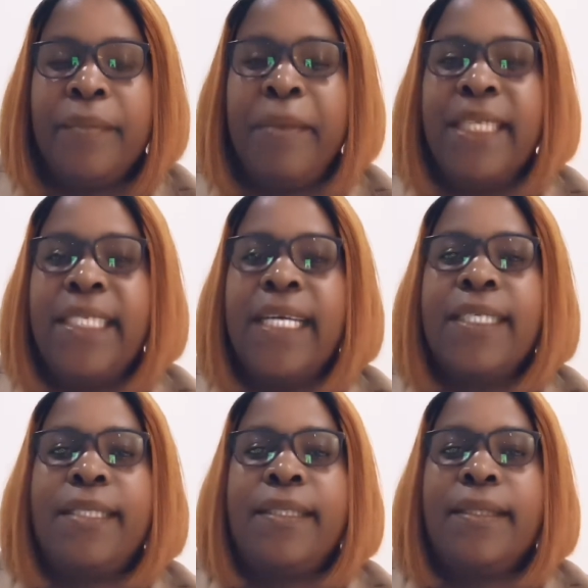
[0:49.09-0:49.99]
by
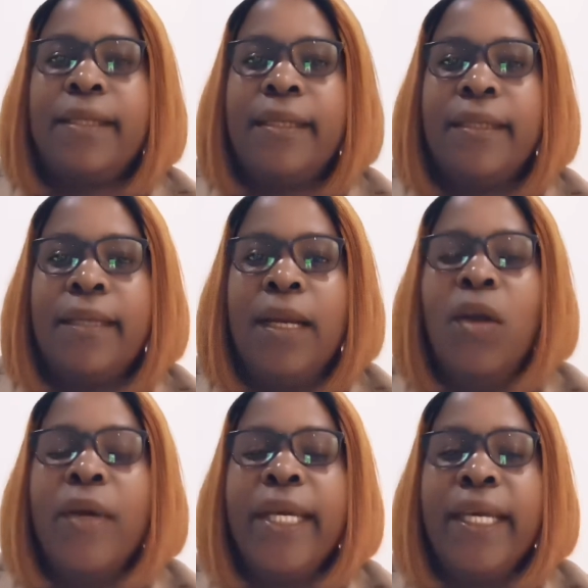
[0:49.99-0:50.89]
just
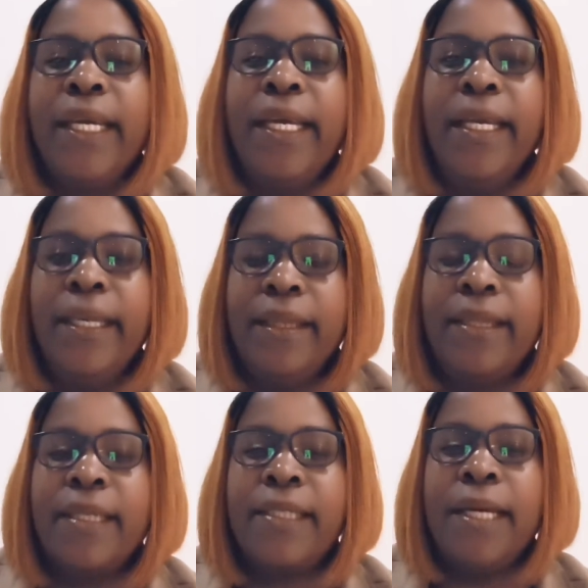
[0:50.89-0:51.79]
logging in
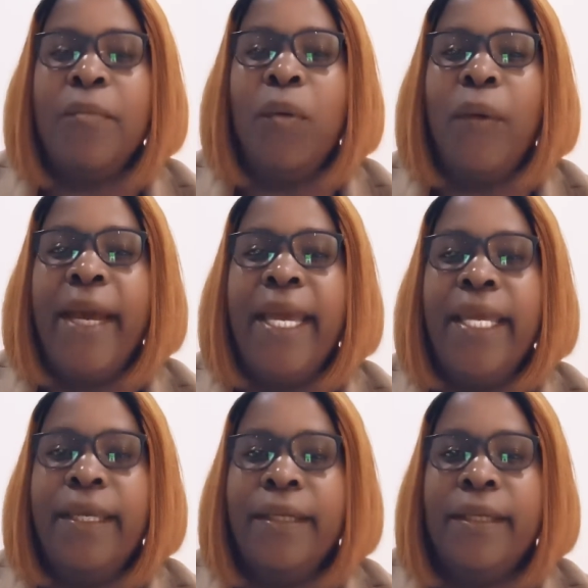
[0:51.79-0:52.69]
the same
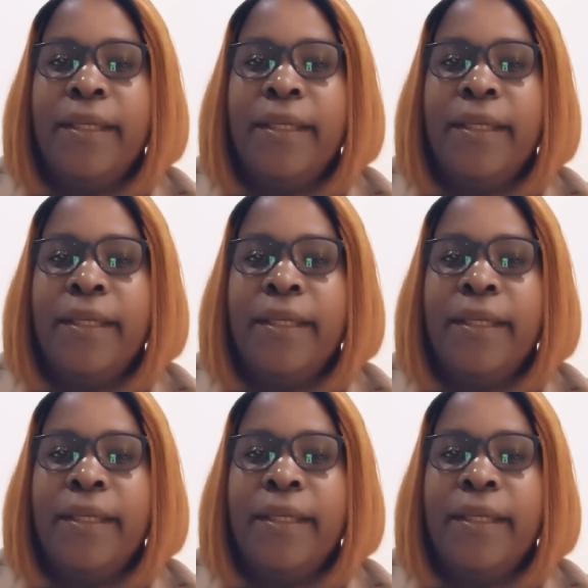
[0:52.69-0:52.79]
way